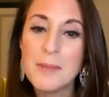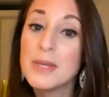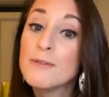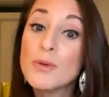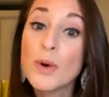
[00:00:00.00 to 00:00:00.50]

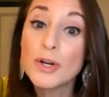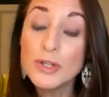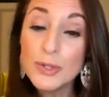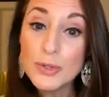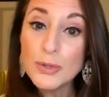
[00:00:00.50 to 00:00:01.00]
If you are
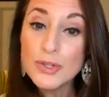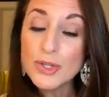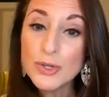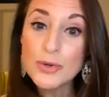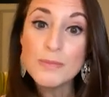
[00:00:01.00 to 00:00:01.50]
new
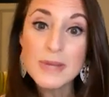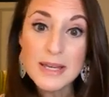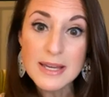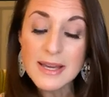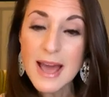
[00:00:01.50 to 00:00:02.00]
to me